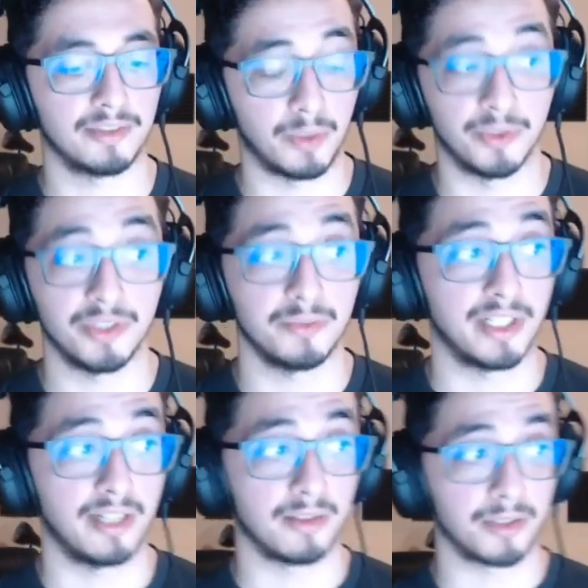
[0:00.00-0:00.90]
Do I really want
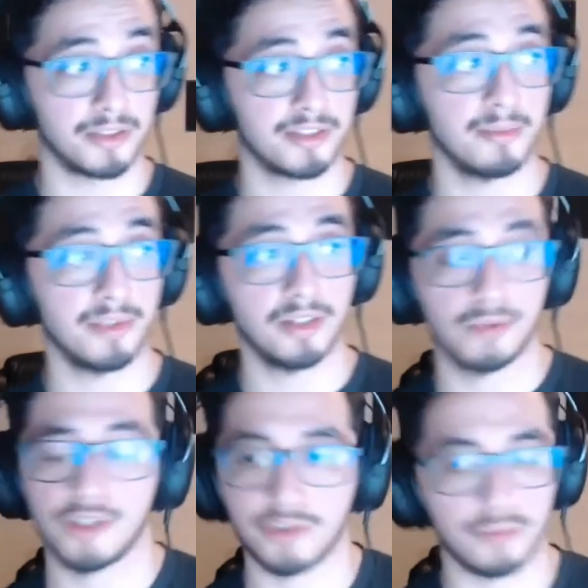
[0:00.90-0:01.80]
to learn something, or
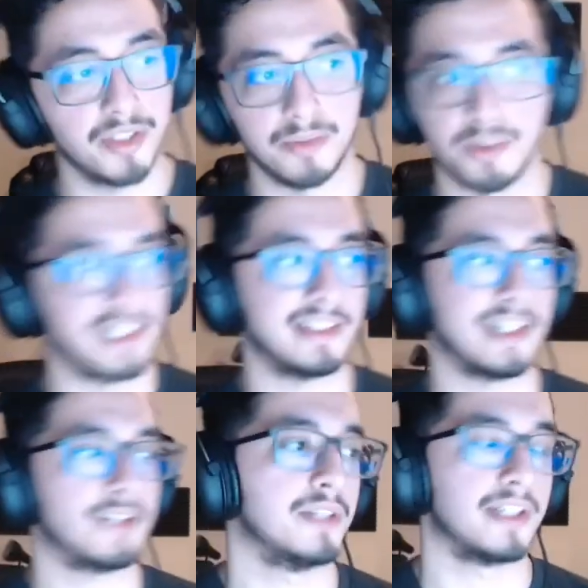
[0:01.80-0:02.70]
do I just really want to get
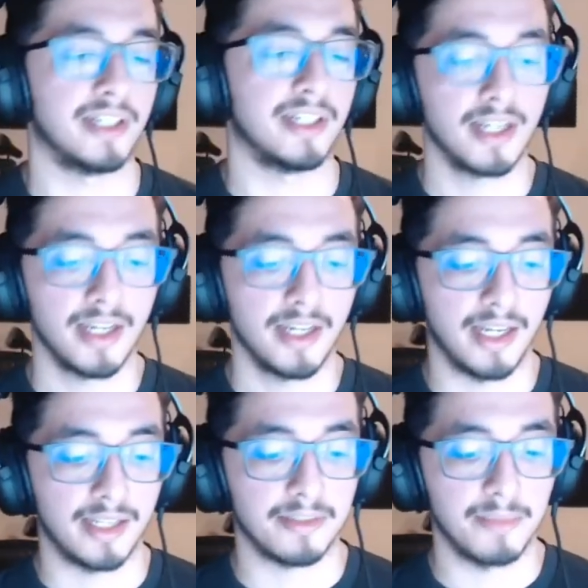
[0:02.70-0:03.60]
that quick A?
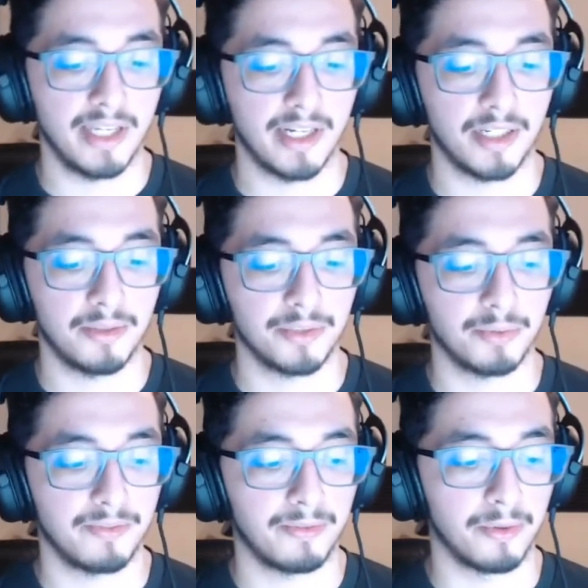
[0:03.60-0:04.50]
And to me, I always
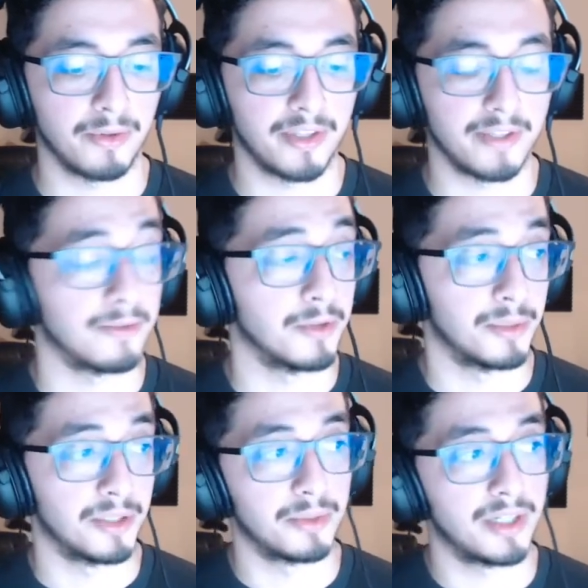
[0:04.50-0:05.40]
went for the
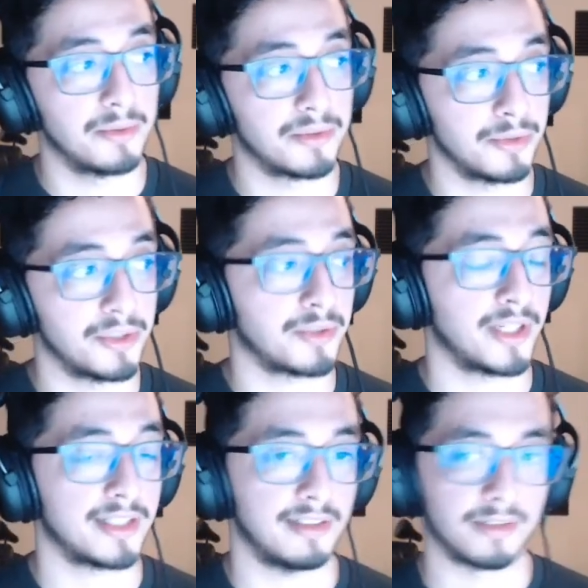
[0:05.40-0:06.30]
former, where I was really
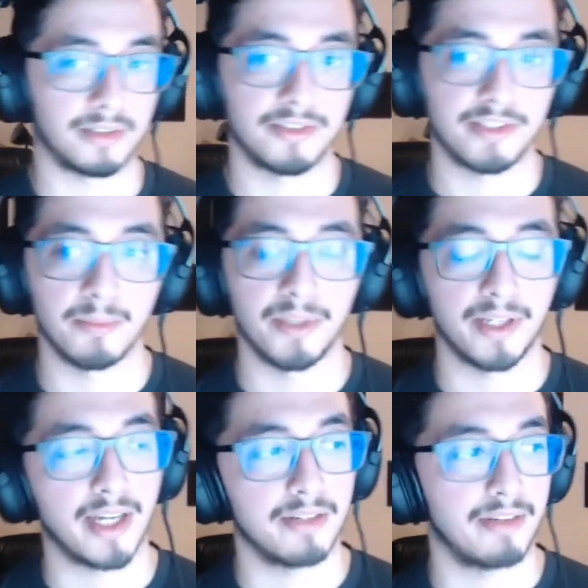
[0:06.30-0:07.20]
trying to learn
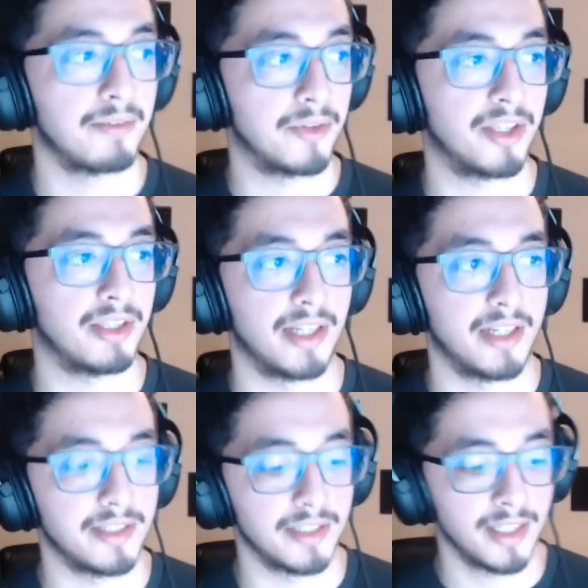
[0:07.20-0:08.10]
something out of everything that
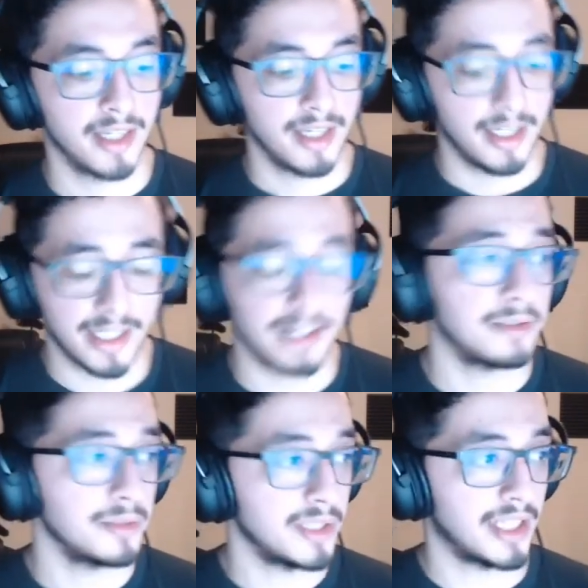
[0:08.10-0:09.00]
I did. And that
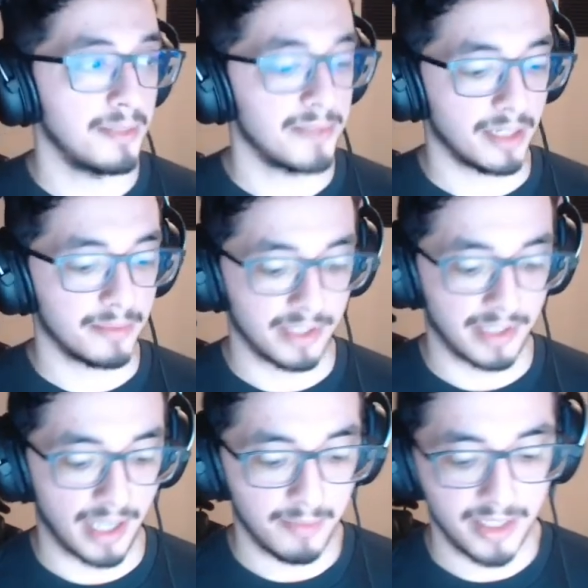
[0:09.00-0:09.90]
included game jams.
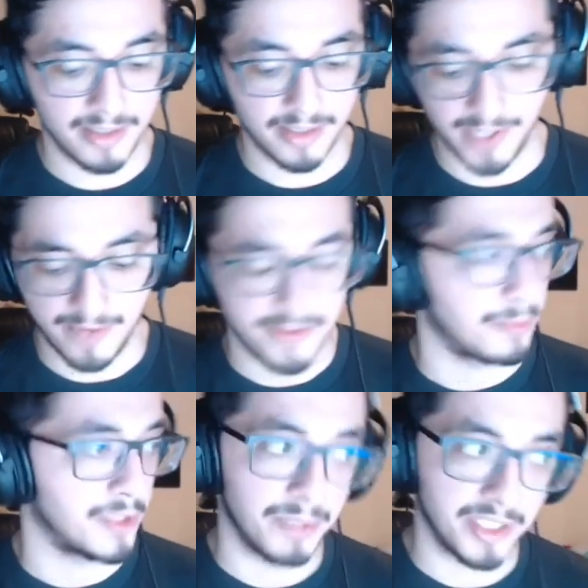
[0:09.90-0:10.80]
And that means if I have to
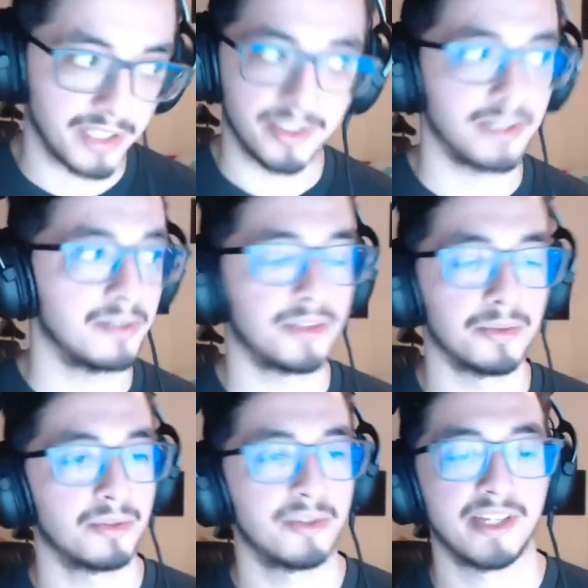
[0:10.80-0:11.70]
replay the video
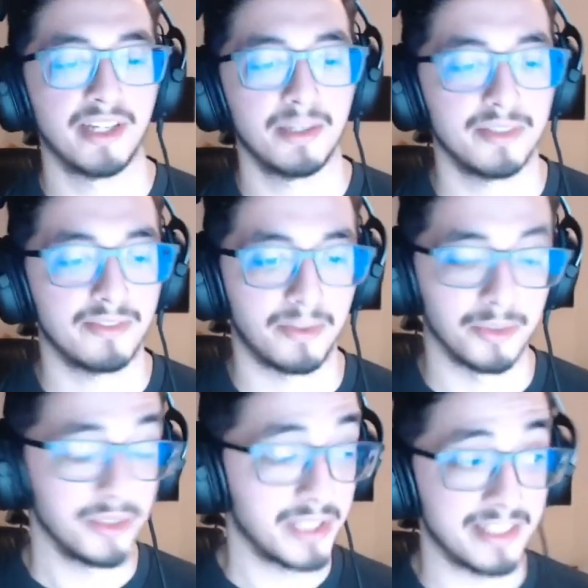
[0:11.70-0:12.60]
2 or 3 times, if I
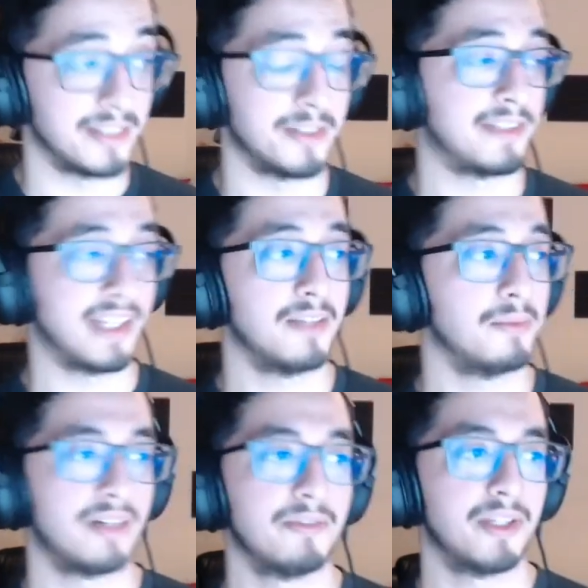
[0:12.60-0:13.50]
really need to understand
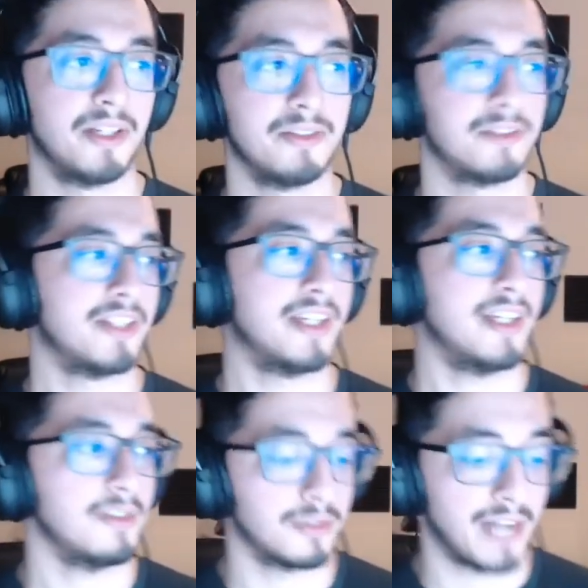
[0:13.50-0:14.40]
whatever the hell they're
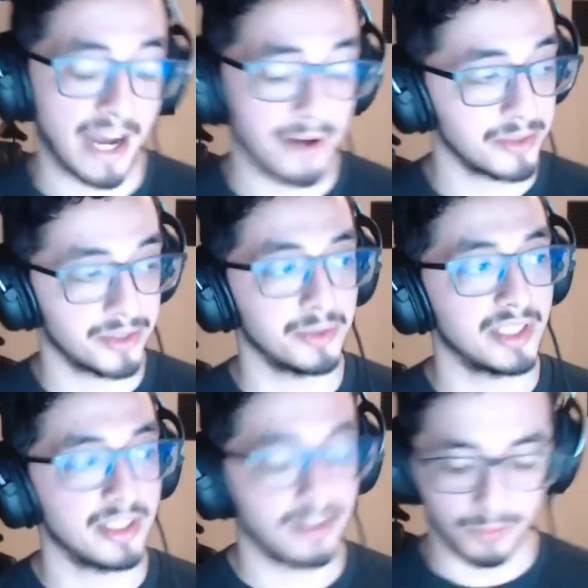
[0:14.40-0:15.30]
saying or how they're
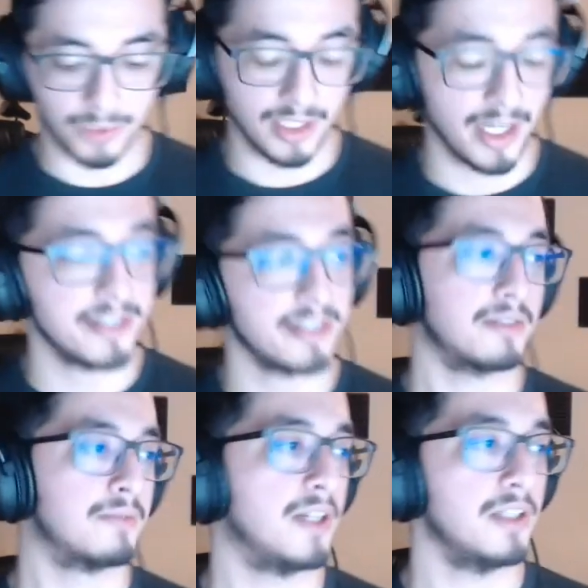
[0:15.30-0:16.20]
doing it or what logic
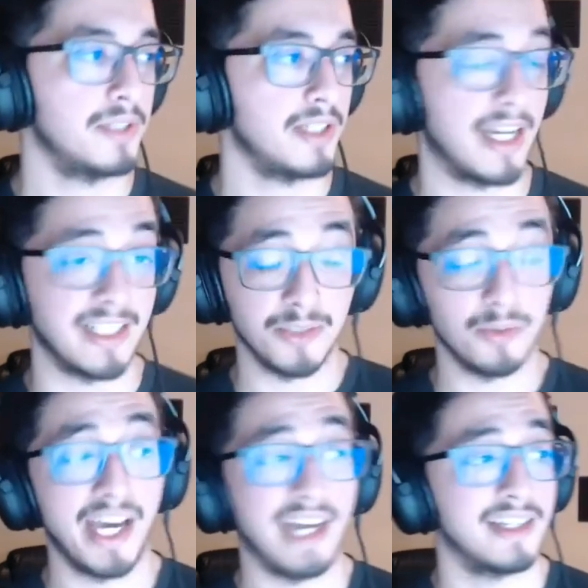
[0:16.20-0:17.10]
they're following, I do
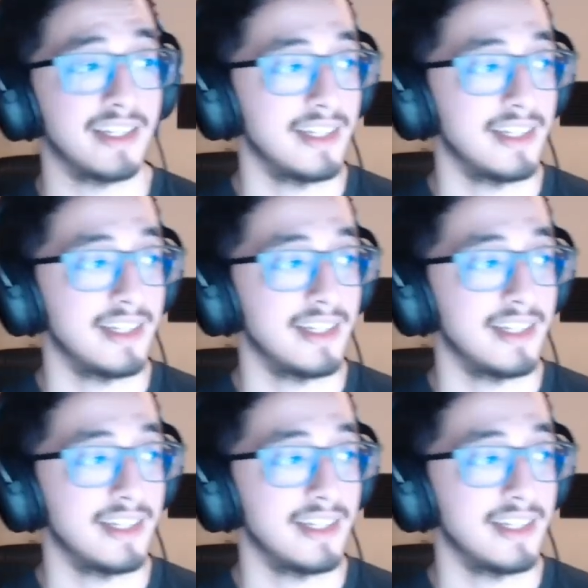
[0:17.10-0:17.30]
that.